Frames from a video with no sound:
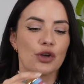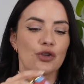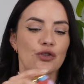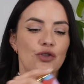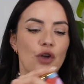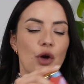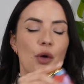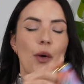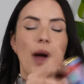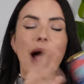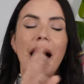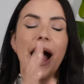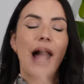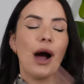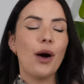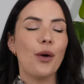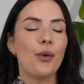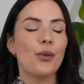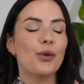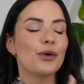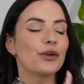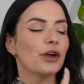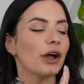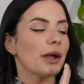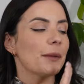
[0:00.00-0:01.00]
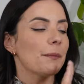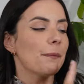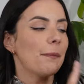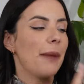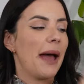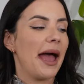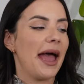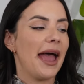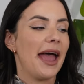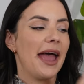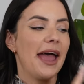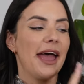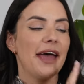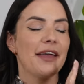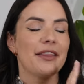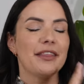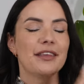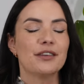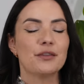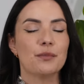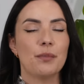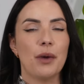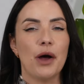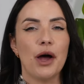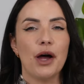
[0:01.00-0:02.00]
So how would I pair
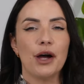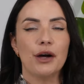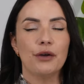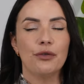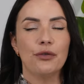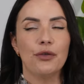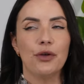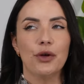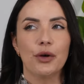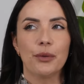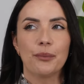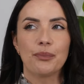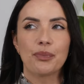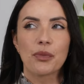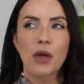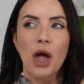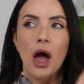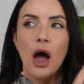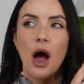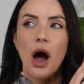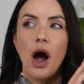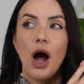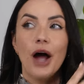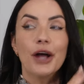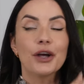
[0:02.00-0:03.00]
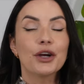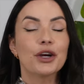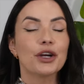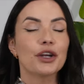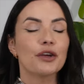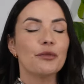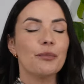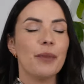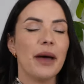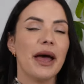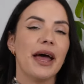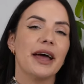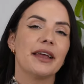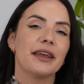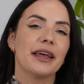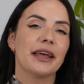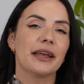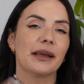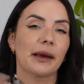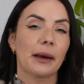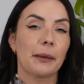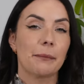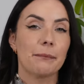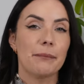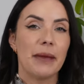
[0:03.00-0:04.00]
this perfume? I could have paired
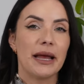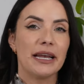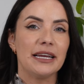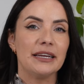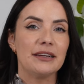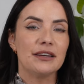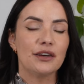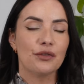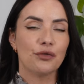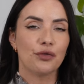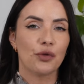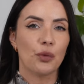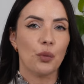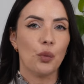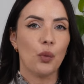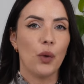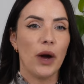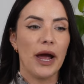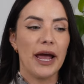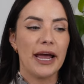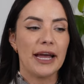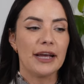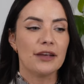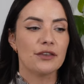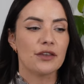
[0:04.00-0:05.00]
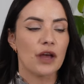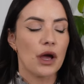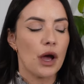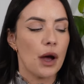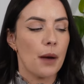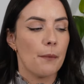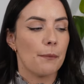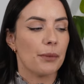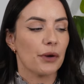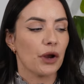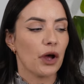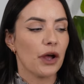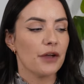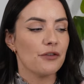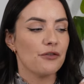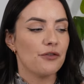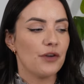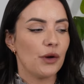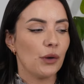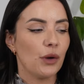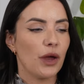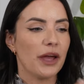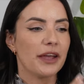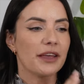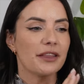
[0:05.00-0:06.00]
it in many different ways, but I
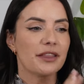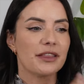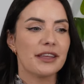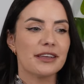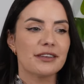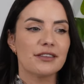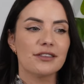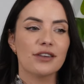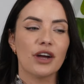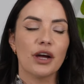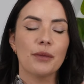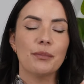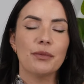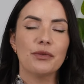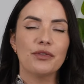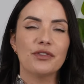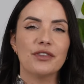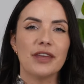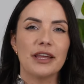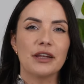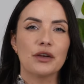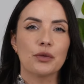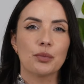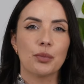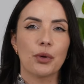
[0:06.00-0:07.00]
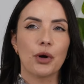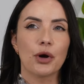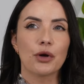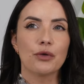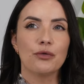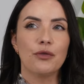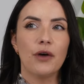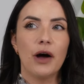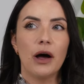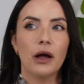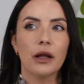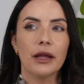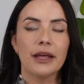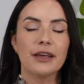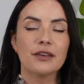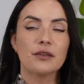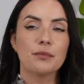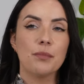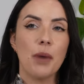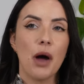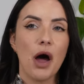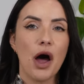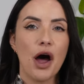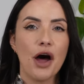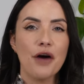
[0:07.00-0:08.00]
feel like this type of scent profile
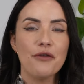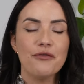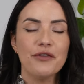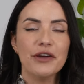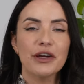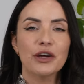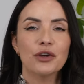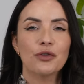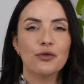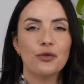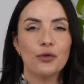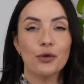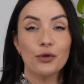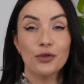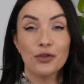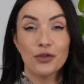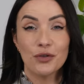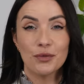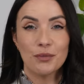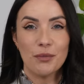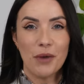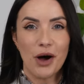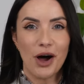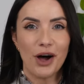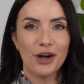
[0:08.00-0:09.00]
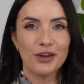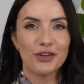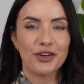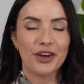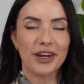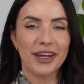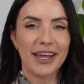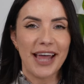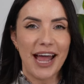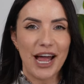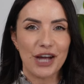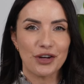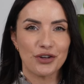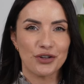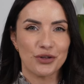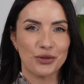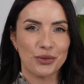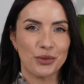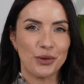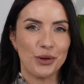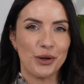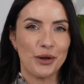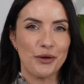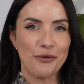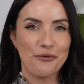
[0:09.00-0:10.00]
is perfect for smart
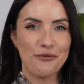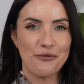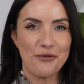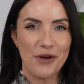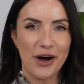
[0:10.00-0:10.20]
casual